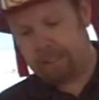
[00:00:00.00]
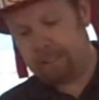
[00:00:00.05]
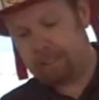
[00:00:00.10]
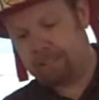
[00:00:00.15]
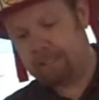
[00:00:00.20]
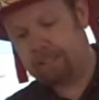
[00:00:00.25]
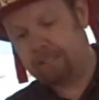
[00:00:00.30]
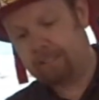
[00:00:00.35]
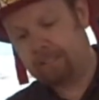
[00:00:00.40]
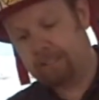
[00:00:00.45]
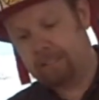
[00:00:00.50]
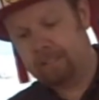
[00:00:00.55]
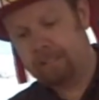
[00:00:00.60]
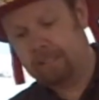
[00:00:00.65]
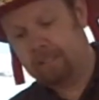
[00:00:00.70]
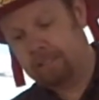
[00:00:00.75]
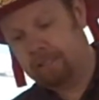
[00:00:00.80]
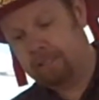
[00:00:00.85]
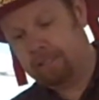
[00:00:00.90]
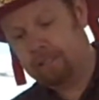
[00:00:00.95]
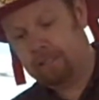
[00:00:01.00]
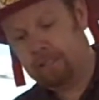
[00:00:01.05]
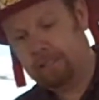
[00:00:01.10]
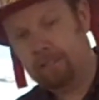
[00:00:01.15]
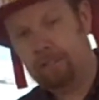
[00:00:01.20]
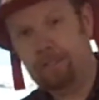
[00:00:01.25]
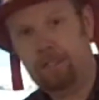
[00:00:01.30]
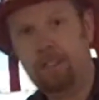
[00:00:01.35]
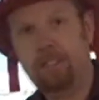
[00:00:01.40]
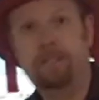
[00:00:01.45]

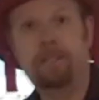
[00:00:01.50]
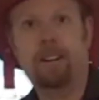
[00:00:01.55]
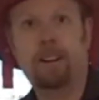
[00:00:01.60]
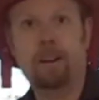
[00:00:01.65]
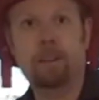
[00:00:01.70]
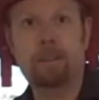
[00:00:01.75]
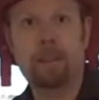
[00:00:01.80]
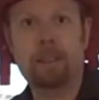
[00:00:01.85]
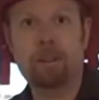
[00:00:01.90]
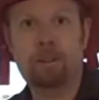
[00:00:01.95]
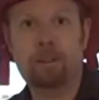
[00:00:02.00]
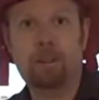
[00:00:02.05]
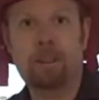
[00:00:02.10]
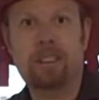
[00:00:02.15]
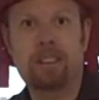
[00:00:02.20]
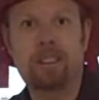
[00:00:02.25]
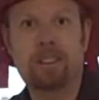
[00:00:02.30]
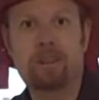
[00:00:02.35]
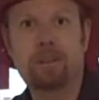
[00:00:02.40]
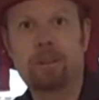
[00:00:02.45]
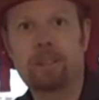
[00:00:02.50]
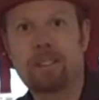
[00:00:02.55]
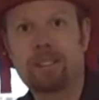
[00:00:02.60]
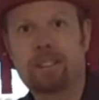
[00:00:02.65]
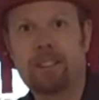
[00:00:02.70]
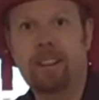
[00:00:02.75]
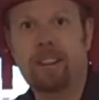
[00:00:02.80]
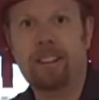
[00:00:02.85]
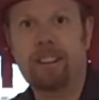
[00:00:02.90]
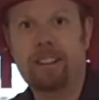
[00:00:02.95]
If you follow me on Twitter, you would have
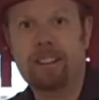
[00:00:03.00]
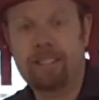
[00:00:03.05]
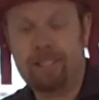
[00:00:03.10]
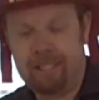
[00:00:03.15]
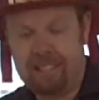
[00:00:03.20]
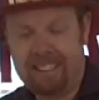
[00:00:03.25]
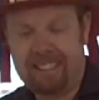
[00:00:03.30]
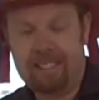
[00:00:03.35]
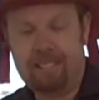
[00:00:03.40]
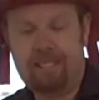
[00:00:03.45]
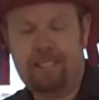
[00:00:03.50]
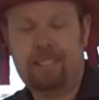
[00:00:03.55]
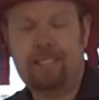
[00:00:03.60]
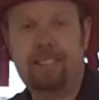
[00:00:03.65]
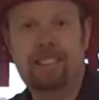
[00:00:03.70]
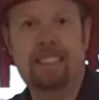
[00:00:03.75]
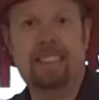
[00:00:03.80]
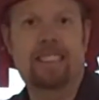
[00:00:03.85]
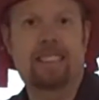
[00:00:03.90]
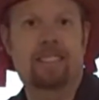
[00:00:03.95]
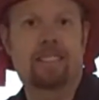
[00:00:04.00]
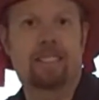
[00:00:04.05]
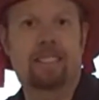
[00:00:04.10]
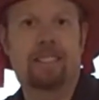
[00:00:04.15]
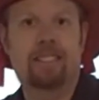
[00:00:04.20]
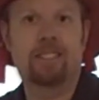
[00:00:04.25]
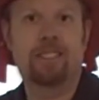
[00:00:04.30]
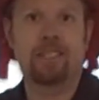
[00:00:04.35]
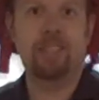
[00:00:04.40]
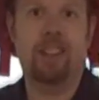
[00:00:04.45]
saw seen seen
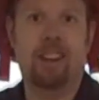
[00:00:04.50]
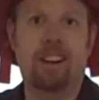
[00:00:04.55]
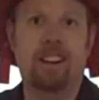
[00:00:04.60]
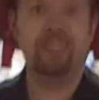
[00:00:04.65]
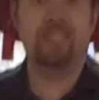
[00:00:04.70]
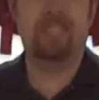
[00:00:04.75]
saw